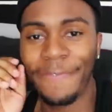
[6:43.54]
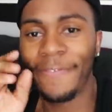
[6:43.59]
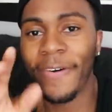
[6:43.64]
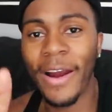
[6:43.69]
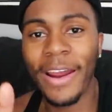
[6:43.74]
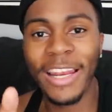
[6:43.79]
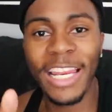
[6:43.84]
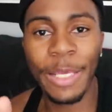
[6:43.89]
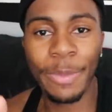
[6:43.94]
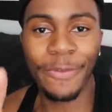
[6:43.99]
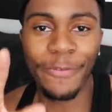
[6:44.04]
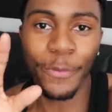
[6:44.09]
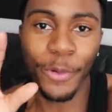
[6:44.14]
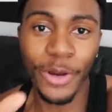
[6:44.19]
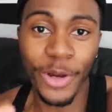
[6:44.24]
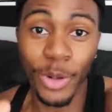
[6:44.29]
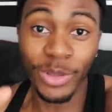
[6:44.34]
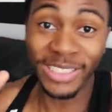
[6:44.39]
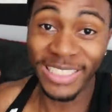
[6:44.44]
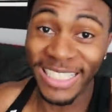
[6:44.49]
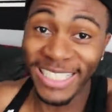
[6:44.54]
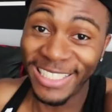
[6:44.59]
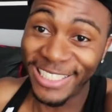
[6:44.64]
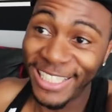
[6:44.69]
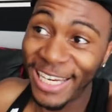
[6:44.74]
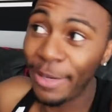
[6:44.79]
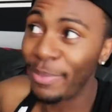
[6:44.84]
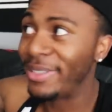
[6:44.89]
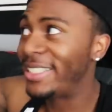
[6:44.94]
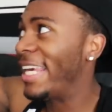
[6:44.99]
finally, before I go to the
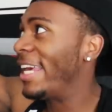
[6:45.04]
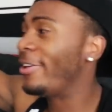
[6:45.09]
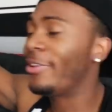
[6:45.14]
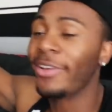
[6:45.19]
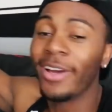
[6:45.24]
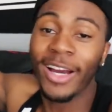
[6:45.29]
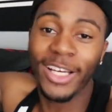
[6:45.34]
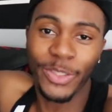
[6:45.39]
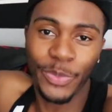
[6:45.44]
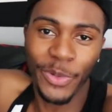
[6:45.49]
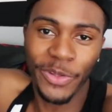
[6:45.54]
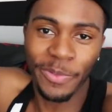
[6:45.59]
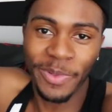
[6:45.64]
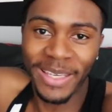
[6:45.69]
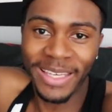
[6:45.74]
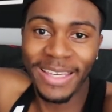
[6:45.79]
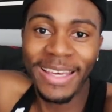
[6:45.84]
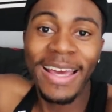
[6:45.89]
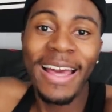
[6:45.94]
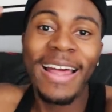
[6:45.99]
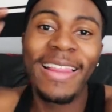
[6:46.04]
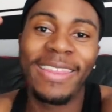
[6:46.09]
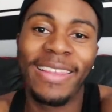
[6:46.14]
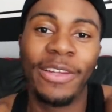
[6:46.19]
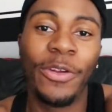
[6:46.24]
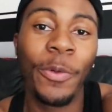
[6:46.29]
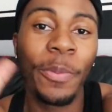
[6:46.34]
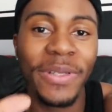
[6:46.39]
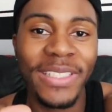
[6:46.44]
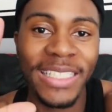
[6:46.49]
gym and take you guys with me,
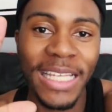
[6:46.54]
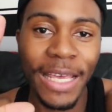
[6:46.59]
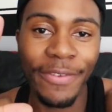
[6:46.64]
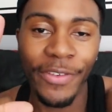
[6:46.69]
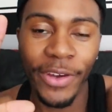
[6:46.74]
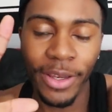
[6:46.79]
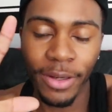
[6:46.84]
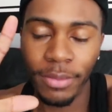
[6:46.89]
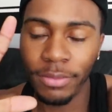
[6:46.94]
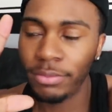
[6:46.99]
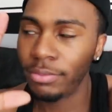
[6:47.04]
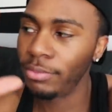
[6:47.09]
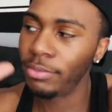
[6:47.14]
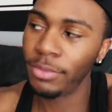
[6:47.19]
the number seven